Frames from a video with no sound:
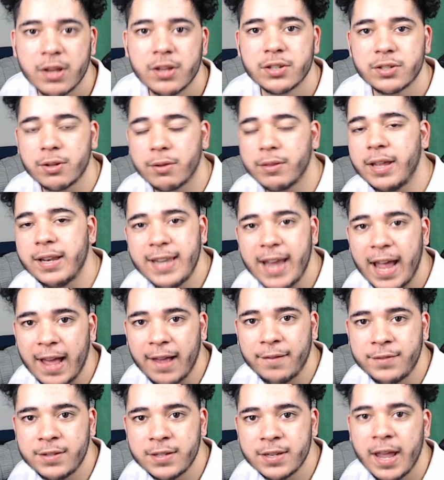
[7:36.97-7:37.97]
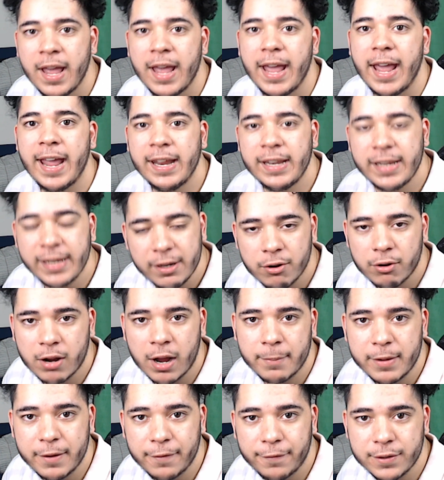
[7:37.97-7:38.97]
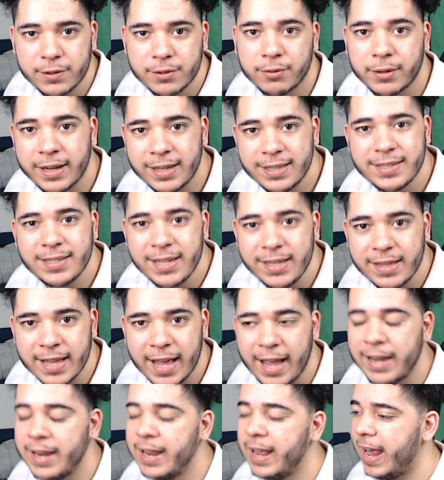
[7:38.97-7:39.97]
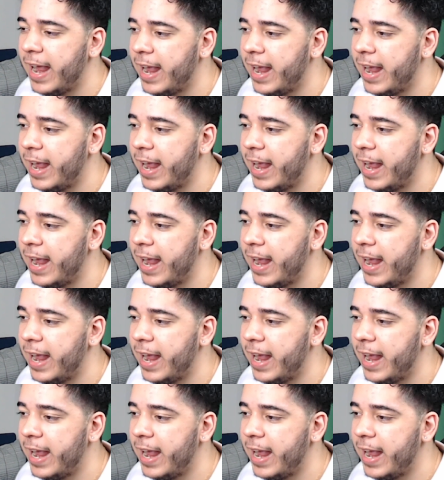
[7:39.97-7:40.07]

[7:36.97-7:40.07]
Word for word: so the devs and Hinokami official can see that,